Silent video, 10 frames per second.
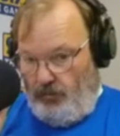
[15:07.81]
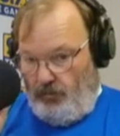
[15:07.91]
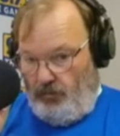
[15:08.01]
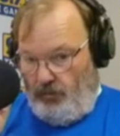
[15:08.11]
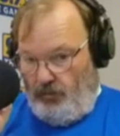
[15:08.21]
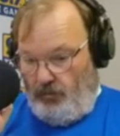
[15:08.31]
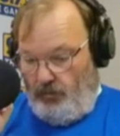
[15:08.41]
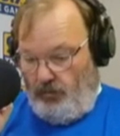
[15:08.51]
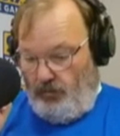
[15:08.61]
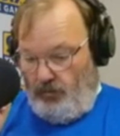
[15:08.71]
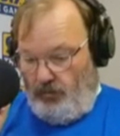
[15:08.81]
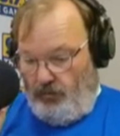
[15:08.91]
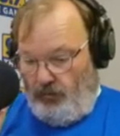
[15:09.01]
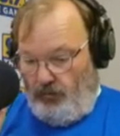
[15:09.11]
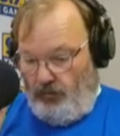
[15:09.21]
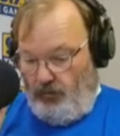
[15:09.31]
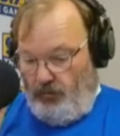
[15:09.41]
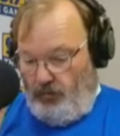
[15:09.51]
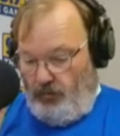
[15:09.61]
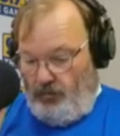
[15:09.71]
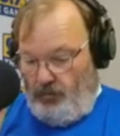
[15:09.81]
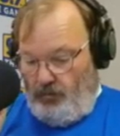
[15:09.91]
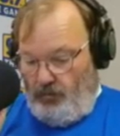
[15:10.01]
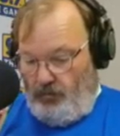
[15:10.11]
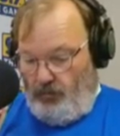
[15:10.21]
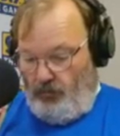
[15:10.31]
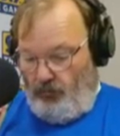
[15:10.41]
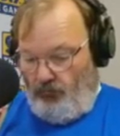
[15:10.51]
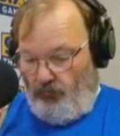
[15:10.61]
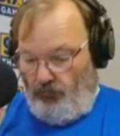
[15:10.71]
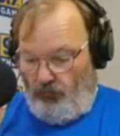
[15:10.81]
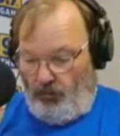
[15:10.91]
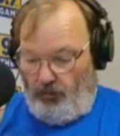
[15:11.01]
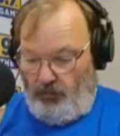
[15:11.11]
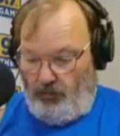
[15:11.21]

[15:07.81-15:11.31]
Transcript: [no speech]